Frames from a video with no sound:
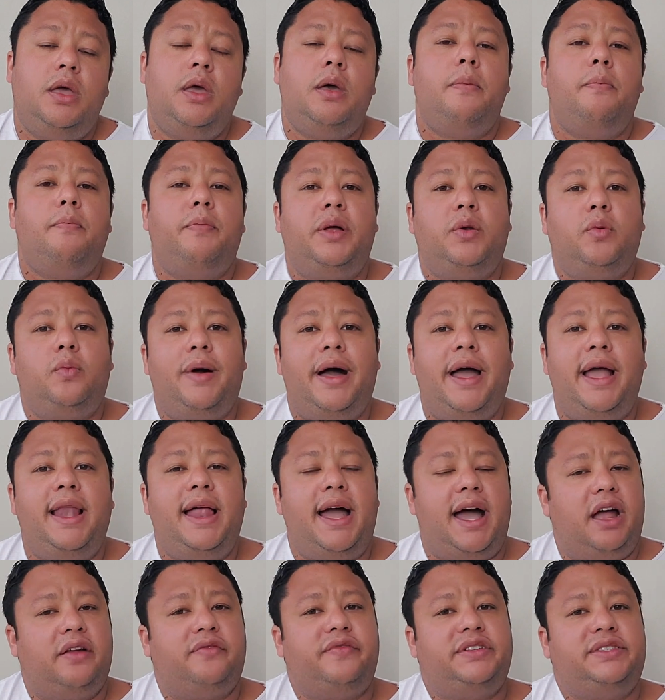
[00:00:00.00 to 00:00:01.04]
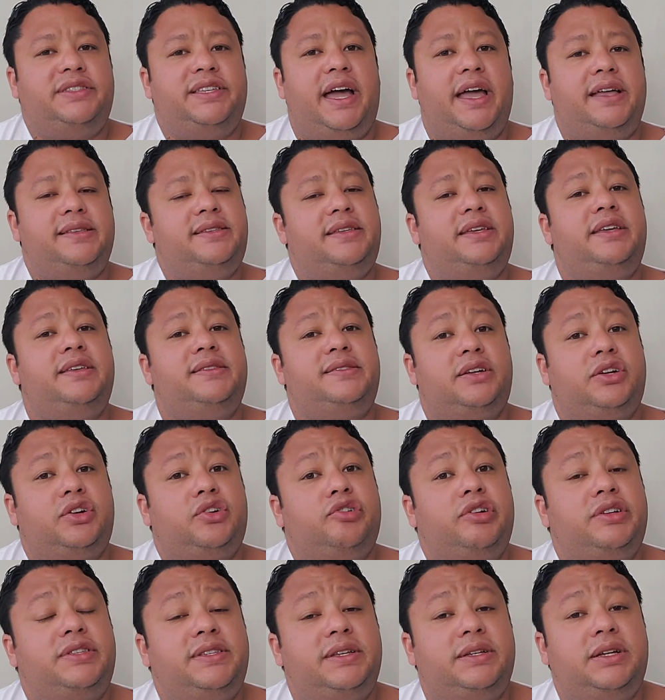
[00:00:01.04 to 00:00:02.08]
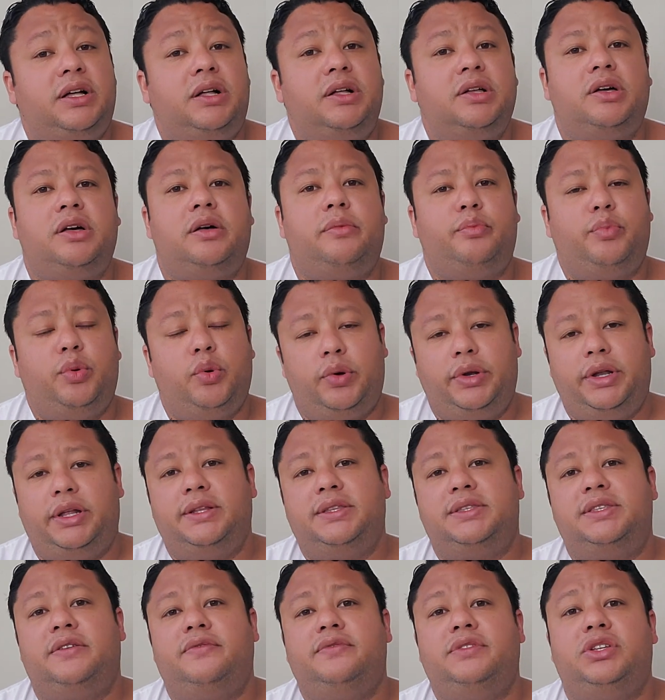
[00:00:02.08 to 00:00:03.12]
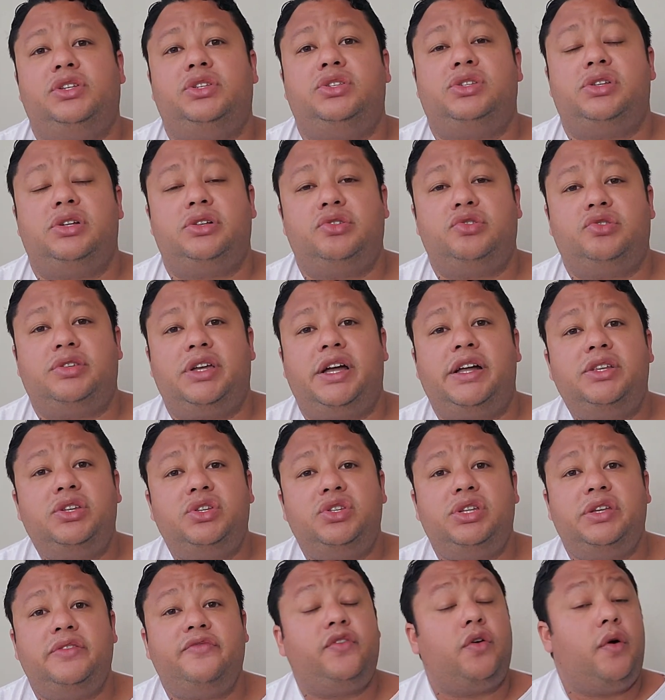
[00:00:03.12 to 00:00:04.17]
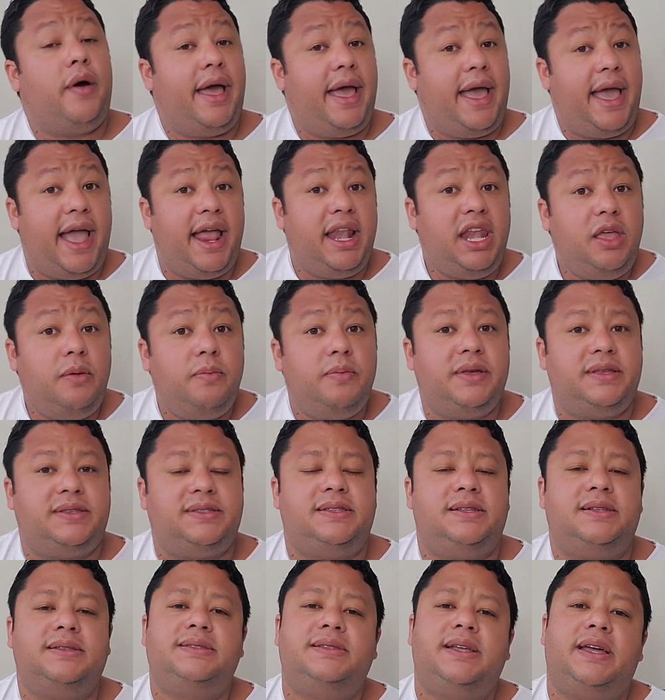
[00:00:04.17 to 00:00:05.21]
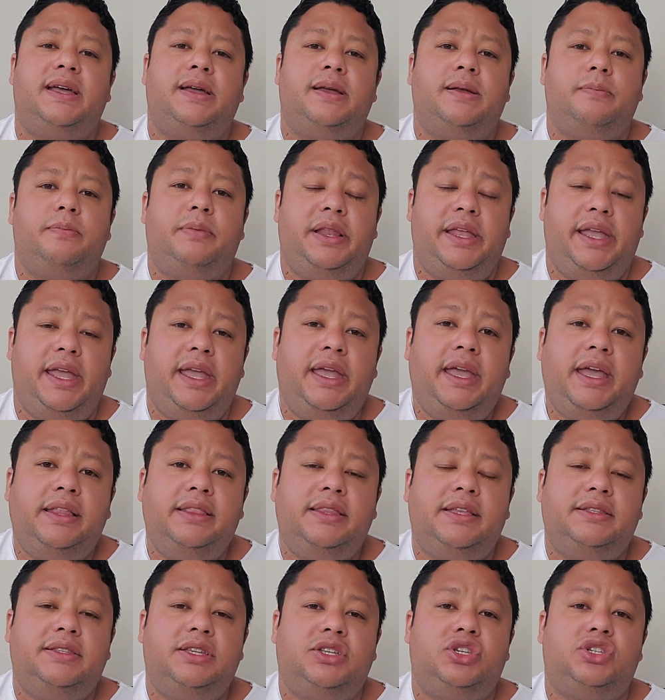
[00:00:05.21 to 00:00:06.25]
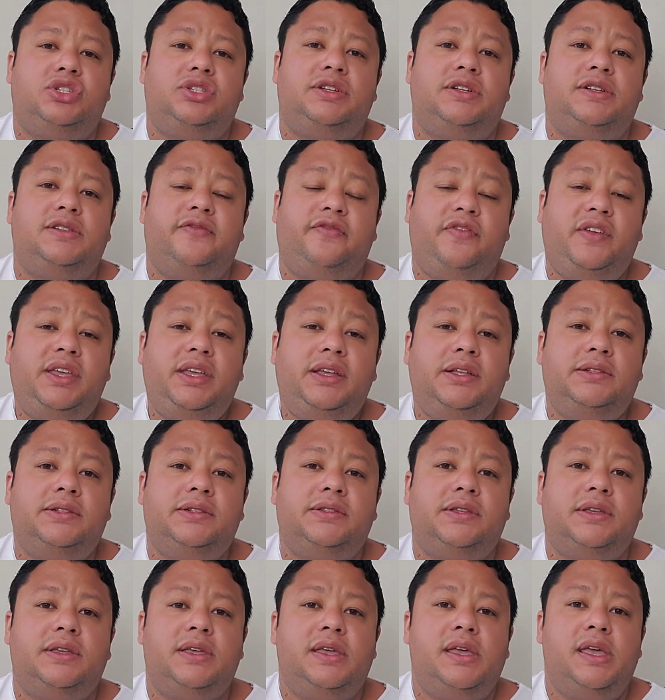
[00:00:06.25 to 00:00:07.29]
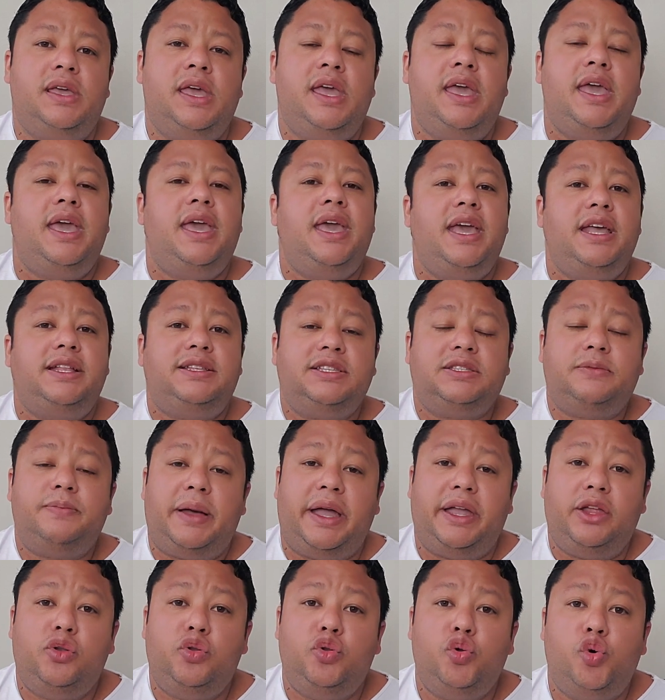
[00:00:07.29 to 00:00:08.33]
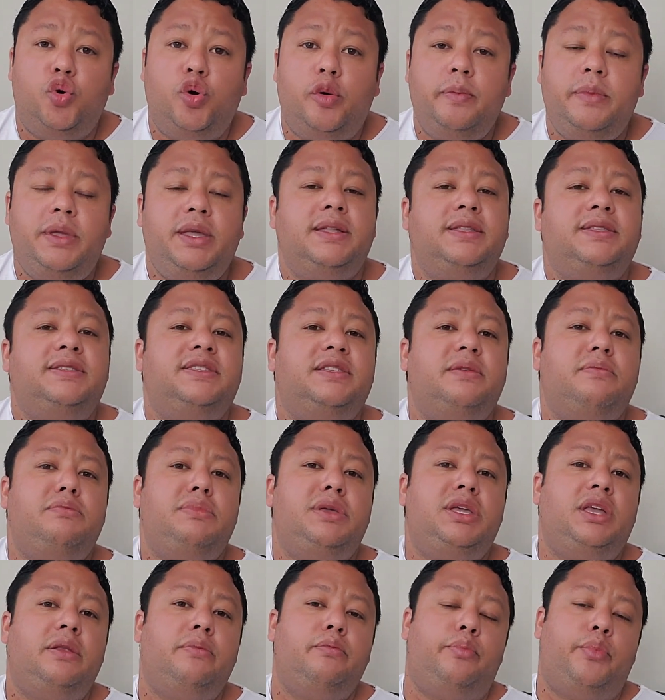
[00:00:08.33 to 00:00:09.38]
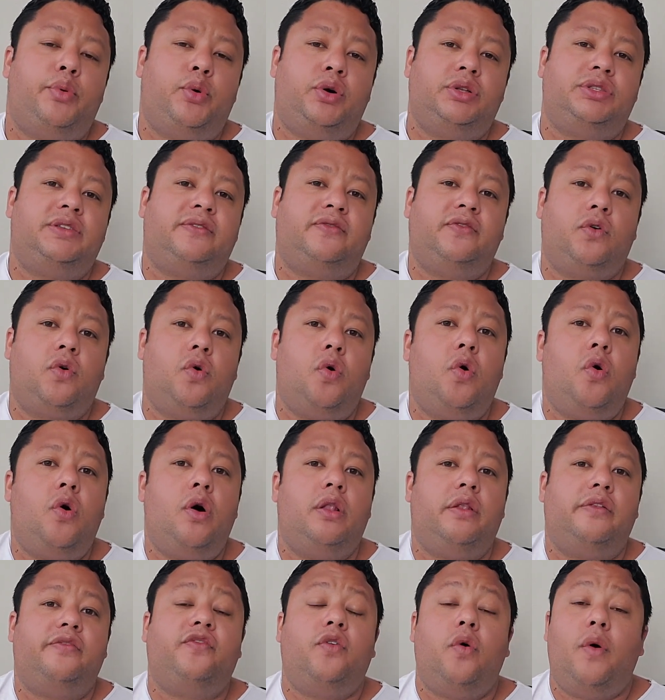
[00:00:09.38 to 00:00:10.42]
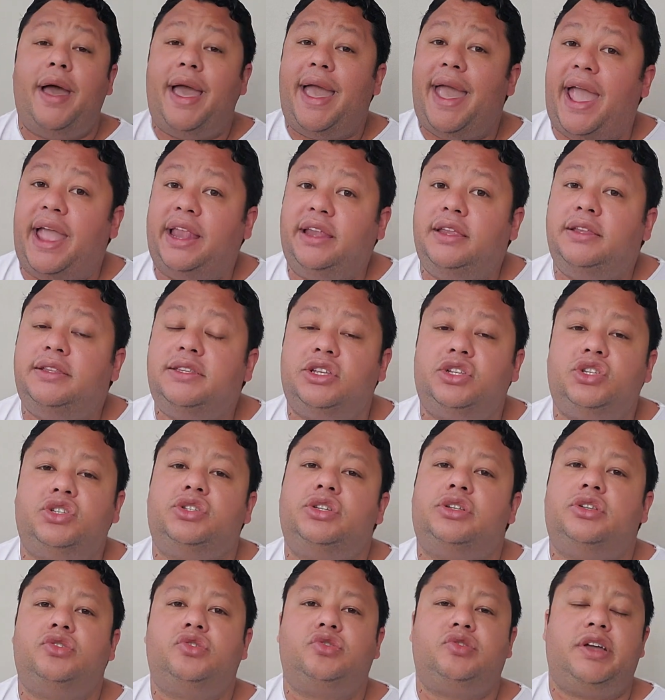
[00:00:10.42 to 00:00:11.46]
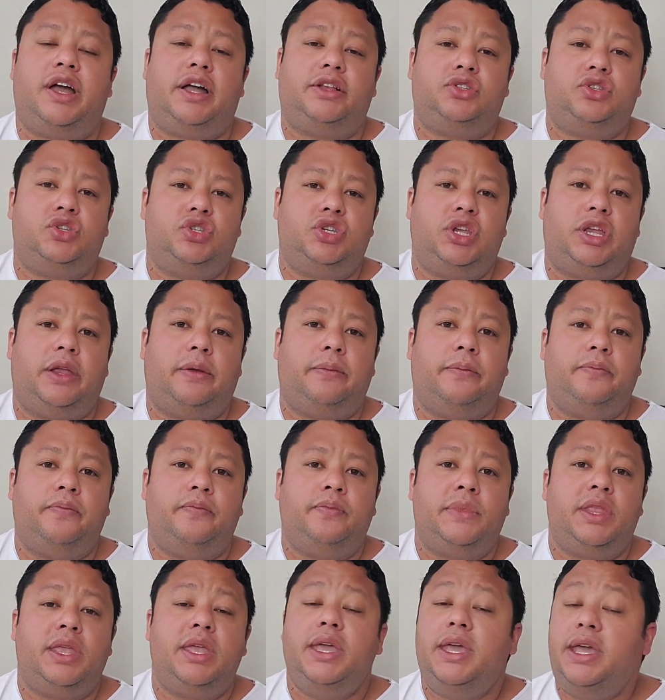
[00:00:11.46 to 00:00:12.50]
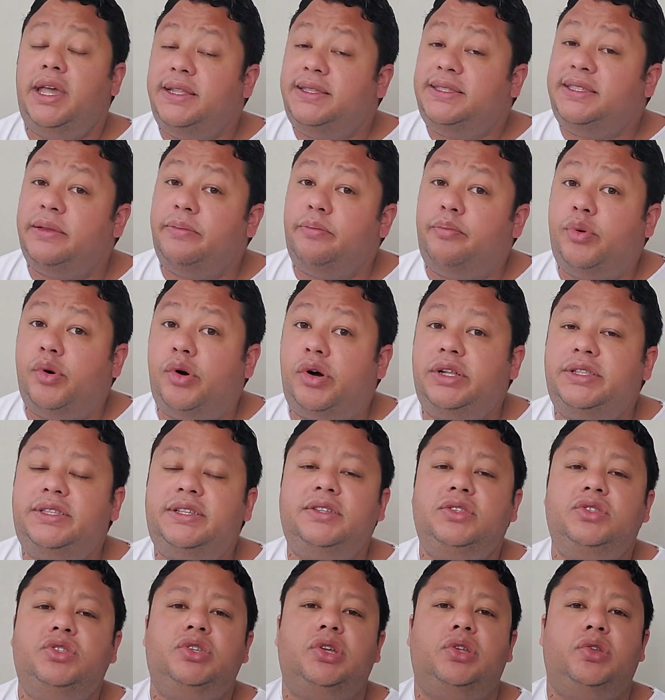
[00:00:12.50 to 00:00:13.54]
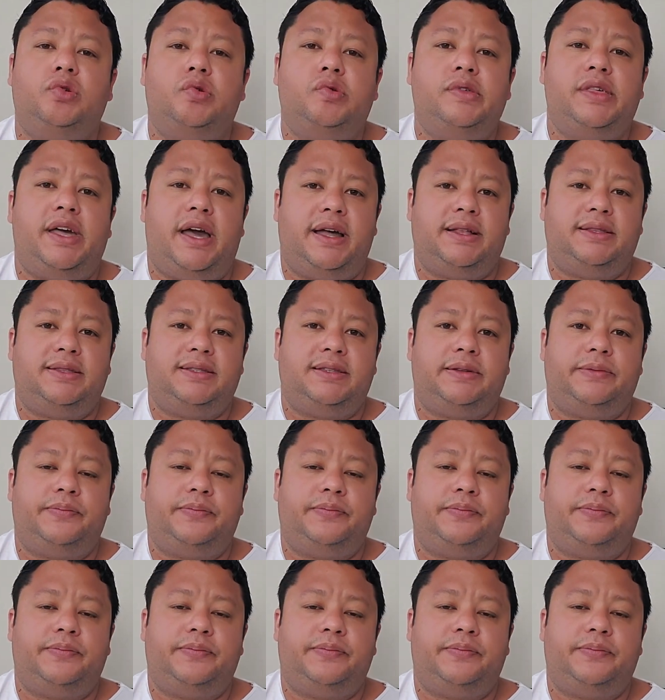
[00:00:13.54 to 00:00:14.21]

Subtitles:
But while advertising is a critical component of digital strategy for any business playing in the digital field, it is by no means the main port of call for any digital strategy. It's important to know that.